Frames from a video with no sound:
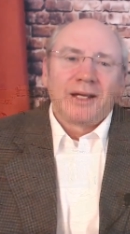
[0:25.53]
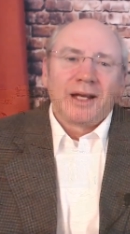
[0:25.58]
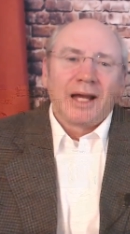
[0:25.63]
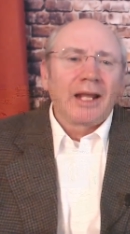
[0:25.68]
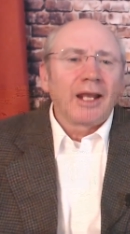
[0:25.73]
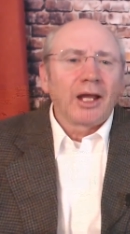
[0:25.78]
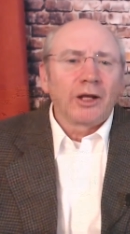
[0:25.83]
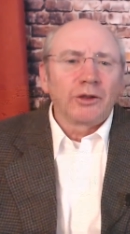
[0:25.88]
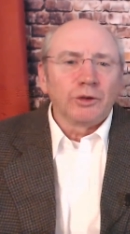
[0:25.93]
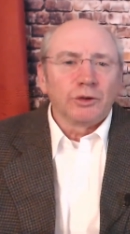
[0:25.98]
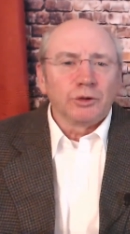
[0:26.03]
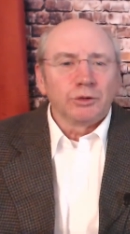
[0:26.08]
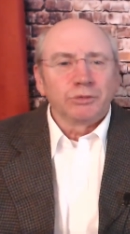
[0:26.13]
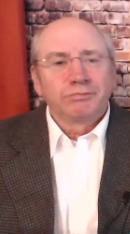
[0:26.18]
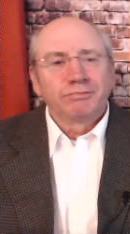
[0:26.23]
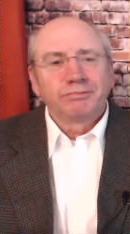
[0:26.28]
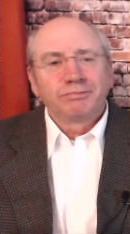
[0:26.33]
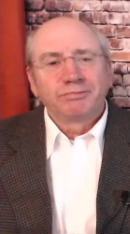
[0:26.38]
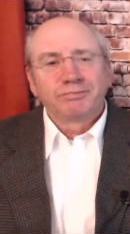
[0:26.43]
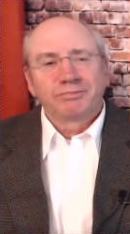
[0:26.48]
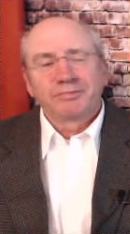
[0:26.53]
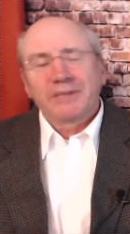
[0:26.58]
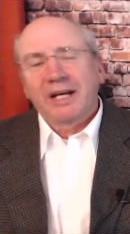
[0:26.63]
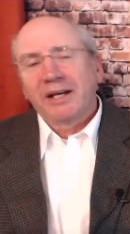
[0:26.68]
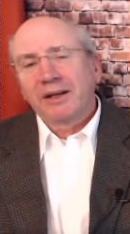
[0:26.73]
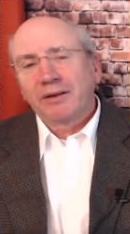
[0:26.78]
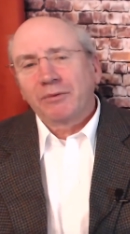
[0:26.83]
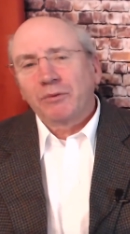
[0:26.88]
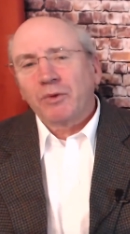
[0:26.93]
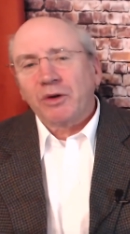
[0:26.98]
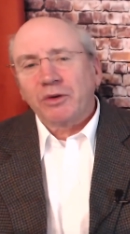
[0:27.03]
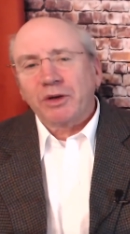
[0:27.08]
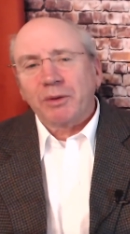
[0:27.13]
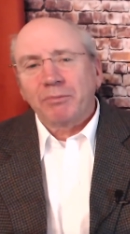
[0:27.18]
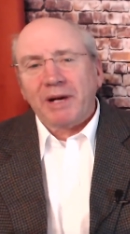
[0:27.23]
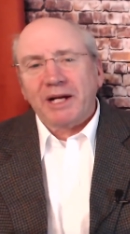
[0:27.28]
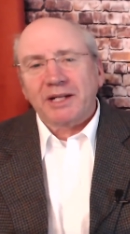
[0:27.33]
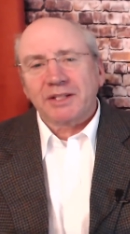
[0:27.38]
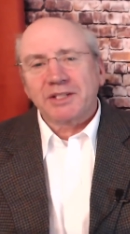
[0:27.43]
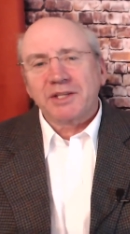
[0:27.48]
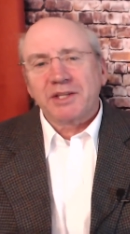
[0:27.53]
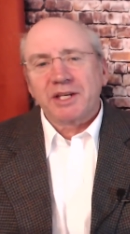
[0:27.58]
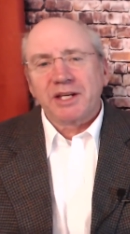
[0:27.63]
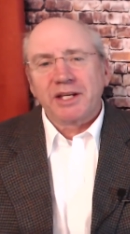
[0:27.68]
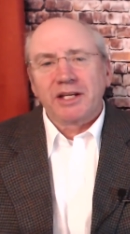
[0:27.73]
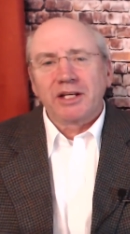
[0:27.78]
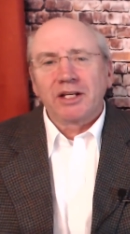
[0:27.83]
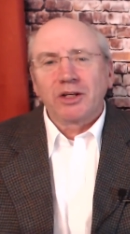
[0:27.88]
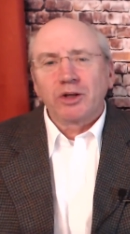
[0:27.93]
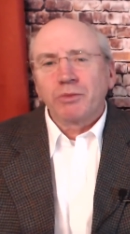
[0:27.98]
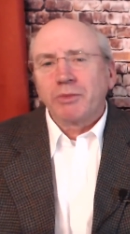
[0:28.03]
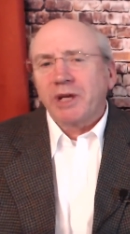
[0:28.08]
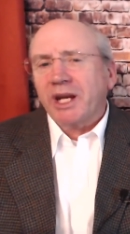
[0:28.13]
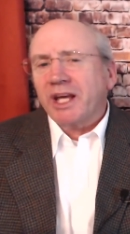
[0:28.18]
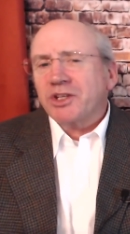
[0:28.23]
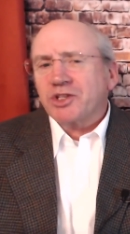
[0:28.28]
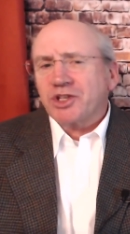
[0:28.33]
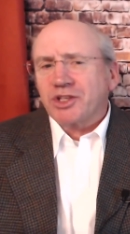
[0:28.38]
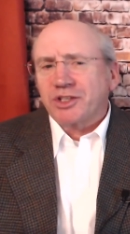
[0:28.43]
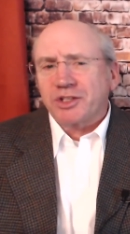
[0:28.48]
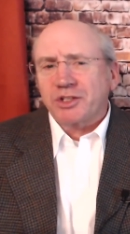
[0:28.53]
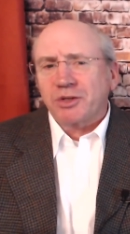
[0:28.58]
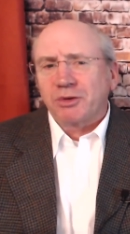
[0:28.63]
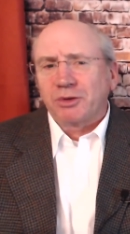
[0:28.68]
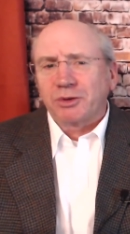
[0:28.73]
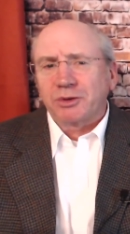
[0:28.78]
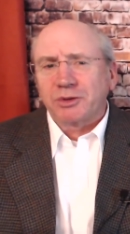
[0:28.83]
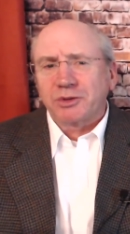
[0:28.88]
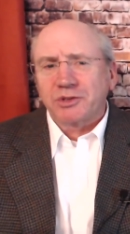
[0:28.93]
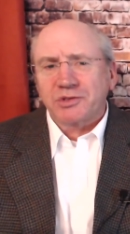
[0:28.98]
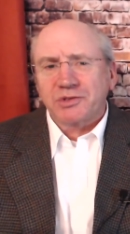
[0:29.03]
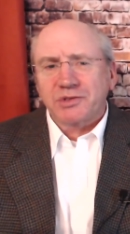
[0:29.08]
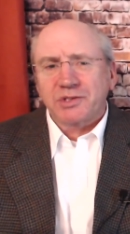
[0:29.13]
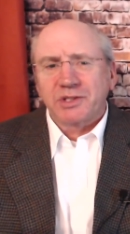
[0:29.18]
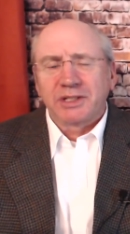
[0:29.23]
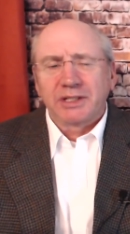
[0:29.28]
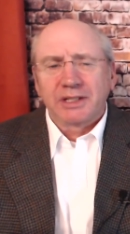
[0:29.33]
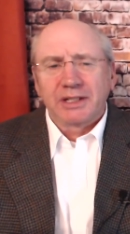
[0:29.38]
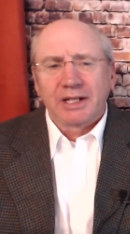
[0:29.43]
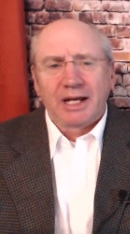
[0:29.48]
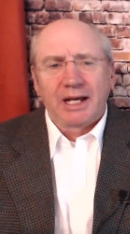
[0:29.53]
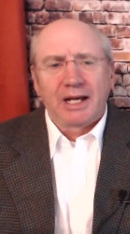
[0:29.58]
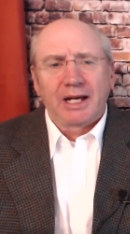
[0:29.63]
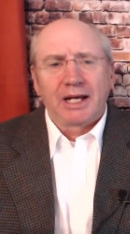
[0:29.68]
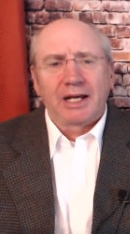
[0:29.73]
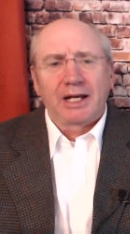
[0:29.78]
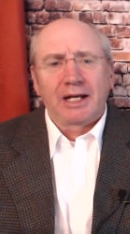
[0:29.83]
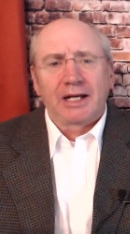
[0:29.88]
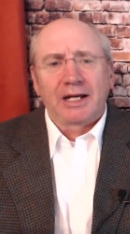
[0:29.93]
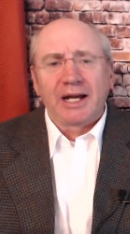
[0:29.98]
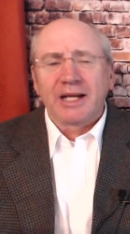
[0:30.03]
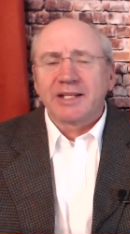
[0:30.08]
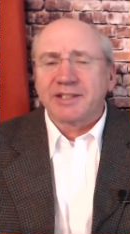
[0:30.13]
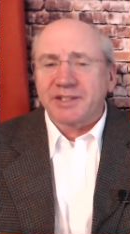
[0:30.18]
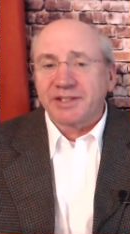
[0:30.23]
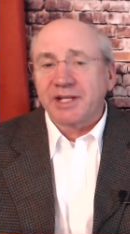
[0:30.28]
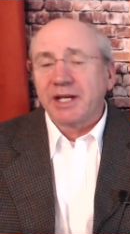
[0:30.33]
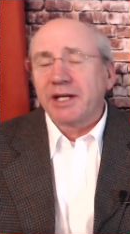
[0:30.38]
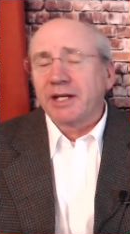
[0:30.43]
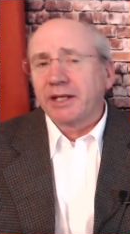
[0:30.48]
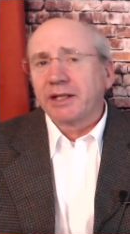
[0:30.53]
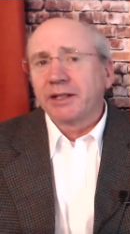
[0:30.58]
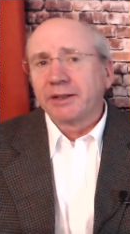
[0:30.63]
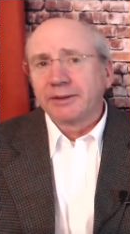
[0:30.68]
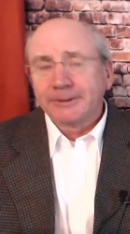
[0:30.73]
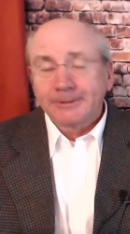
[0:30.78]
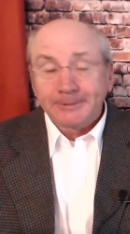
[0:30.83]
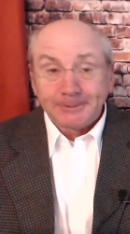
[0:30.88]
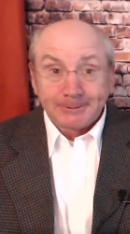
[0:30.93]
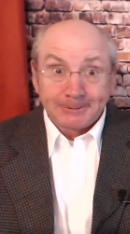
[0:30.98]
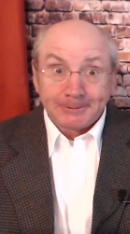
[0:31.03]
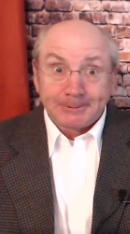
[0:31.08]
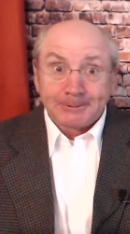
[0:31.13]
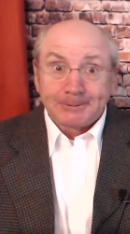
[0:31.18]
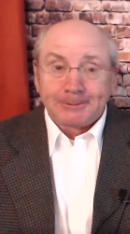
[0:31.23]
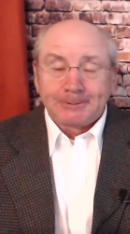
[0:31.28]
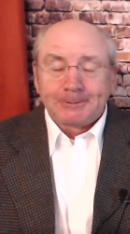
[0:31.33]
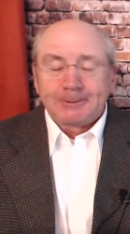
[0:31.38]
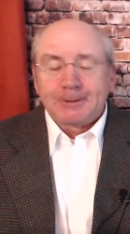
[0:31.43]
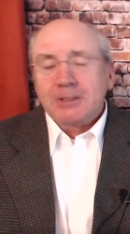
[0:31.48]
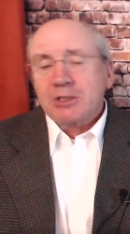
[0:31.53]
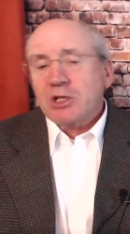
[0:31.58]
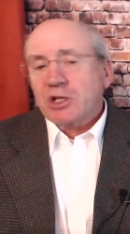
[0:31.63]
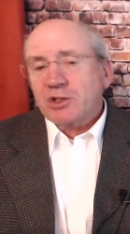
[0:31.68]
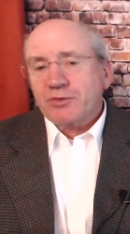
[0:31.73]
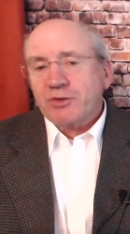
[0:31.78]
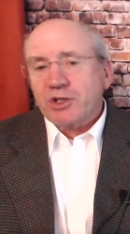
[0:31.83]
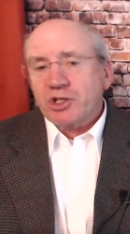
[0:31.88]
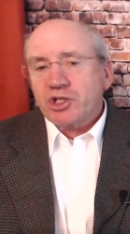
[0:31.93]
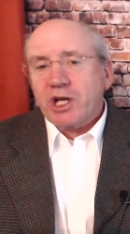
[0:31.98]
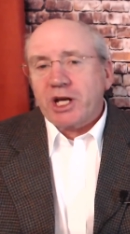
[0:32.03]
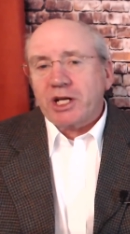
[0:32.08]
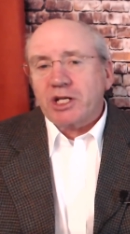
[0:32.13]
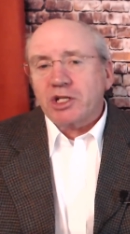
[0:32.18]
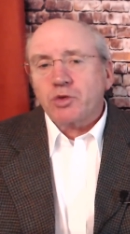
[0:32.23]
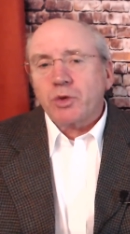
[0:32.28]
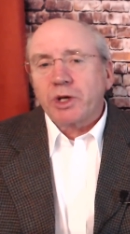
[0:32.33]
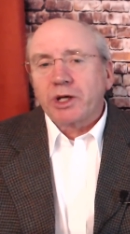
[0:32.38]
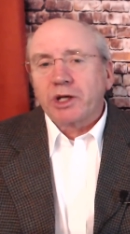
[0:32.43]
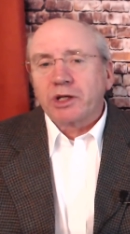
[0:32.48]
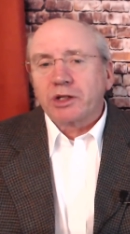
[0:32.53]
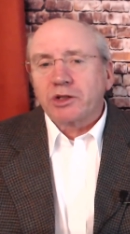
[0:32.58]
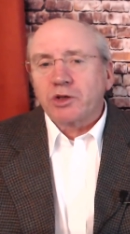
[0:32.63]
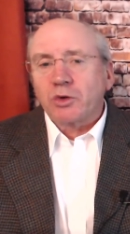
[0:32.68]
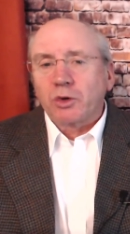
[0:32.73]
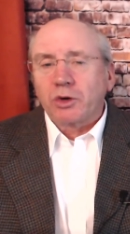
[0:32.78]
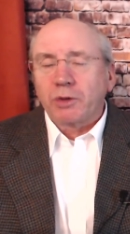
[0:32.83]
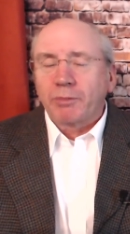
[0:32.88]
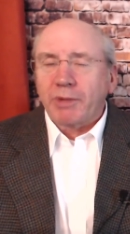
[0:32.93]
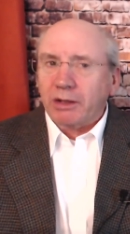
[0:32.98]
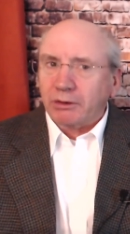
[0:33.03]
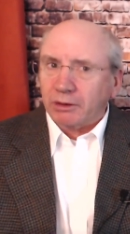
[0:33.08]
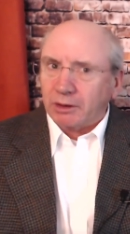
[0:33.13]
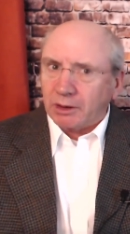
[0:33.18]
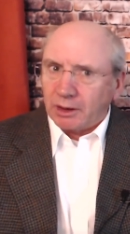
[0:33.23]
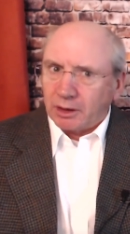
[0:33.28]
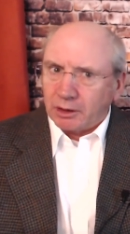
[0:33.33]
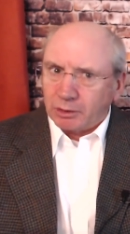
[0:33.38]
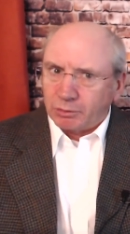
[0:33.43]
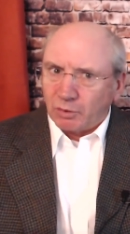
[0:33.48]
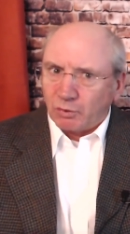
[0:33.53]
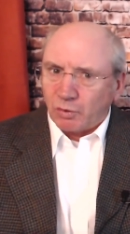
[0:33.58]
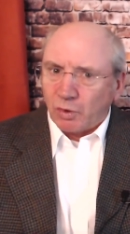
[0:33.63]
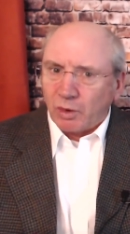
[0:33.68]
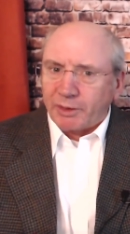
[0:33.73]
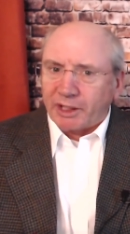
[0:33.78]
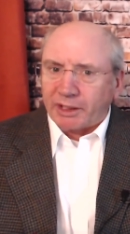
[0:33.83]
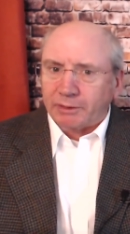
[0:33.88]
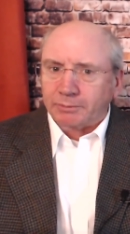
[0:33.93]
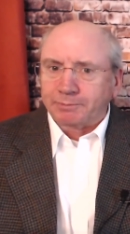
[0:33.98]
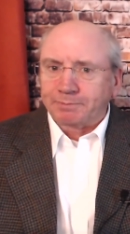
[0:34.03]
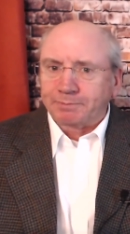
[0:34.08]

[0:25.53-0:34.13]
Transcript: Hello, and welcome back to the Illumination Talks. Uh, and today, just for a change, we're going to talk about global warming.